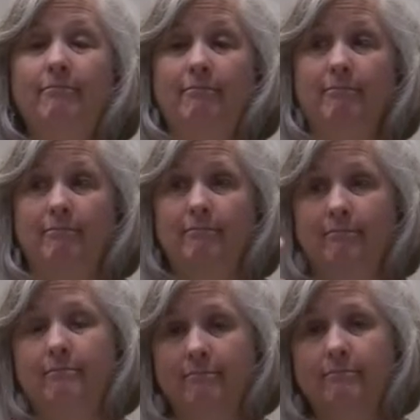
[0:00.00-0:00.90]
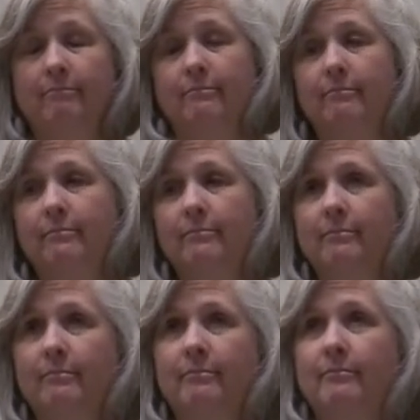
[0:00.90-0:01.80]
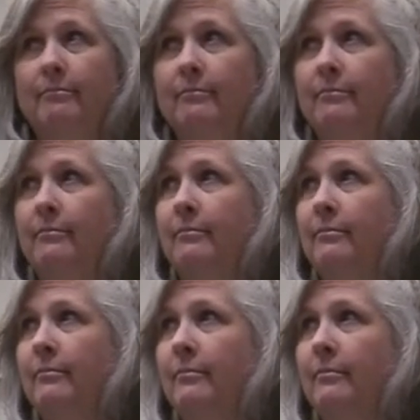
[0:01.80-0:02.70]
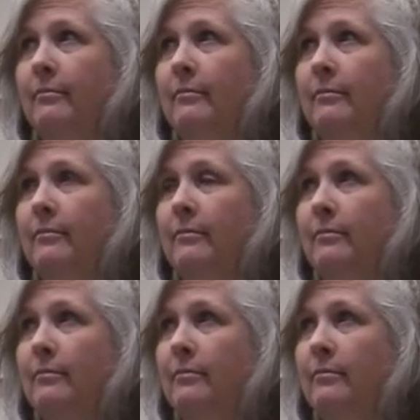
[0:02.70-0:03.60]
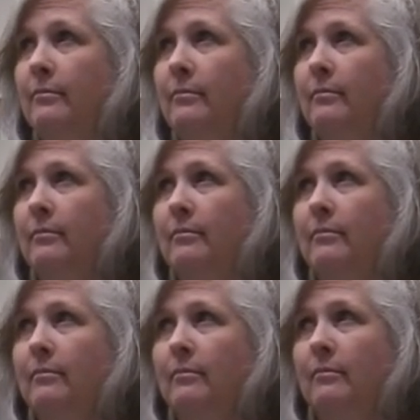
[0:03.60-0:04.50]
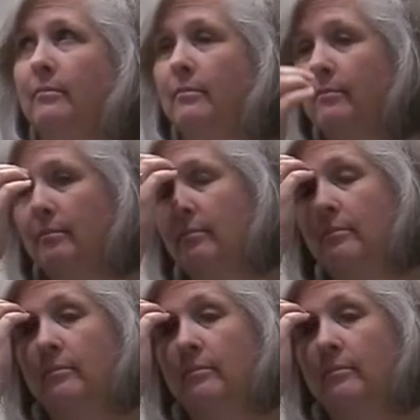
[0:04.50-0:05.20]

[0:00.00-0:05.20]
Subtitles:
[no speech]